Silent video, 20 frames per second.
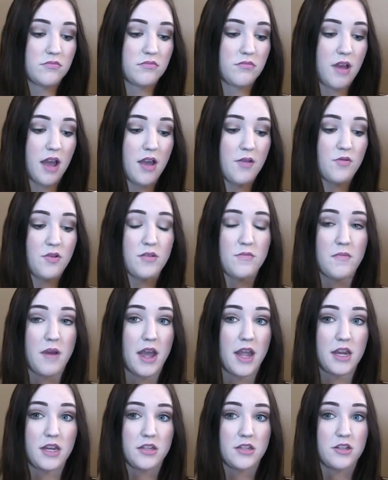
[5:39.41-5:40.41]
I wouldn't
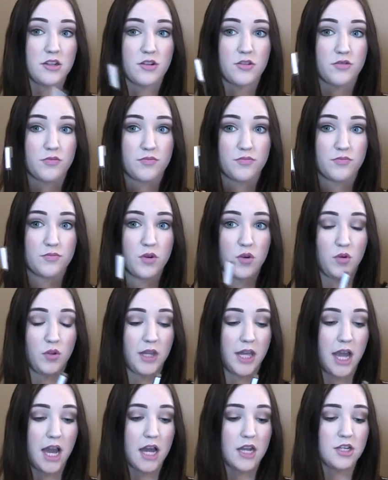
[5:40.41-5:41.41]
mind, you know,
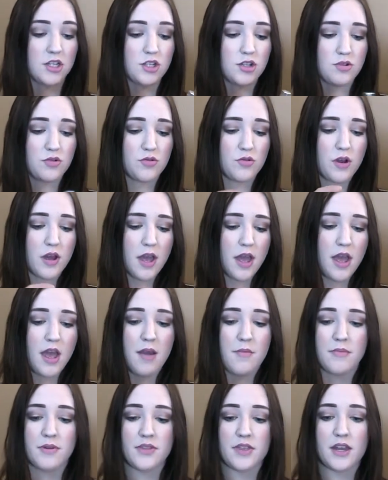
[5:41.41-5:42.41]
holding on to.
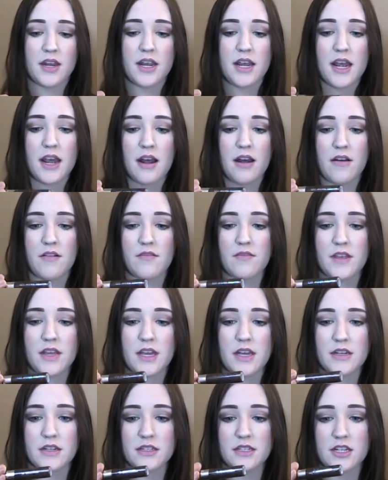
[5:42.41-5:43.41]
But then I have
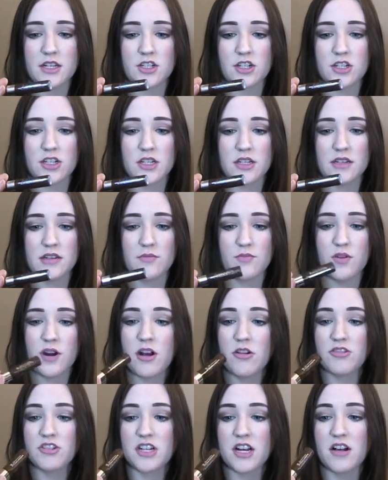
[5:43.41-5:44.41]
the Anastasia Tinted
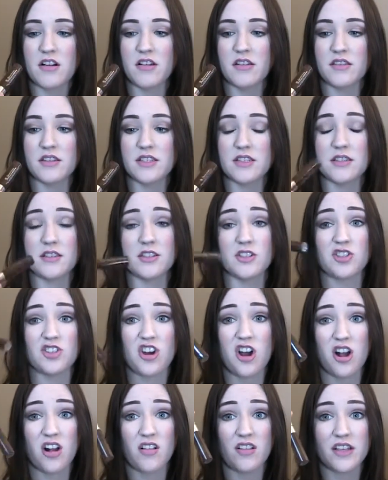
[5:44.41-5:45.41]
Brow Gel, and this is in
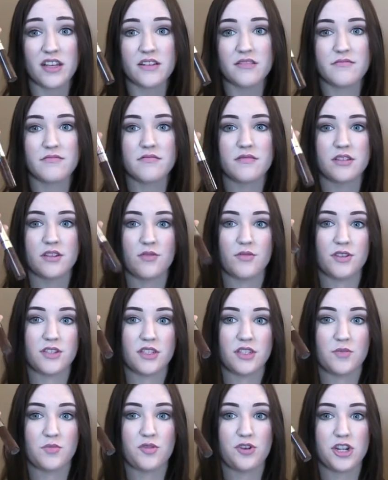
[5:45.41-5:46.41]
chocolate, so this
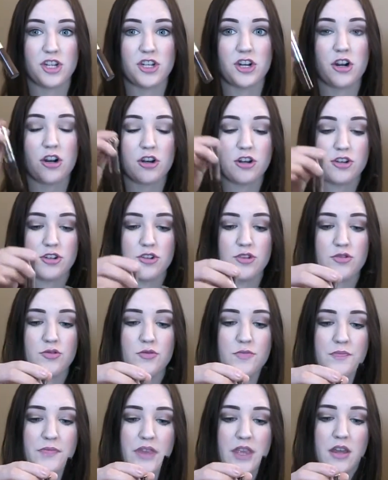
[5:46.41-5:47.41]
is pretty dark too.
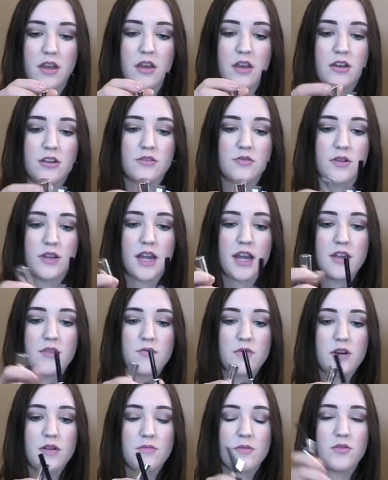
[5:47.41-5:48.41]
So I kind of
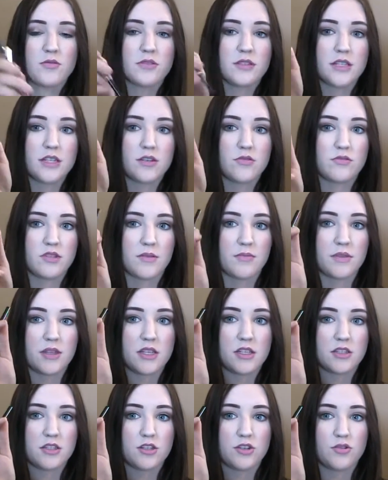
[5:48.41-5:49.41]
want to mostly use up
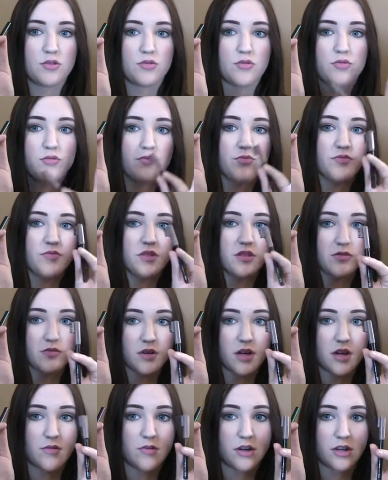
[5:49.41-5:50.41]
these two. This
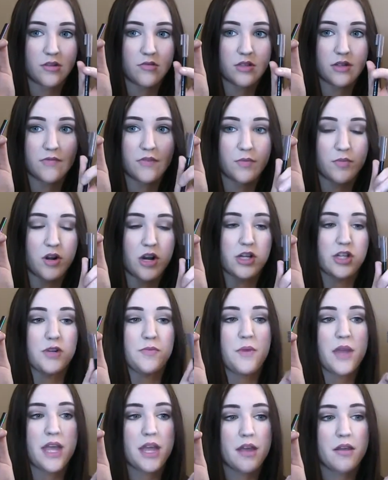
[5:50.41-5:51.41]
one I want to use up for
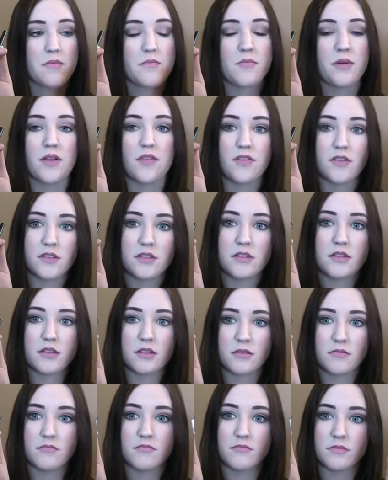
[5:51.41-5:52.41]
Project Pan, but this
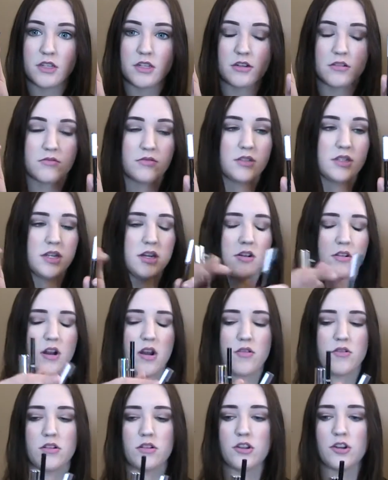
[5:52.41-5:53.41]
can, you know, stick
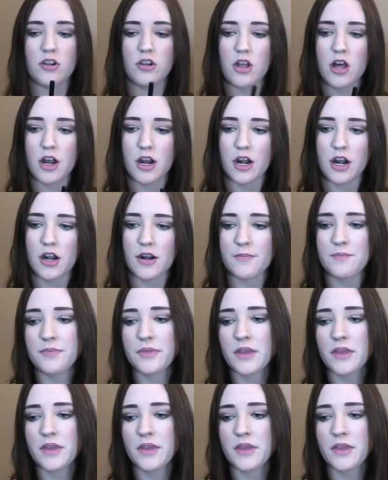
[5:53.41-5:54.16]
around a little longer.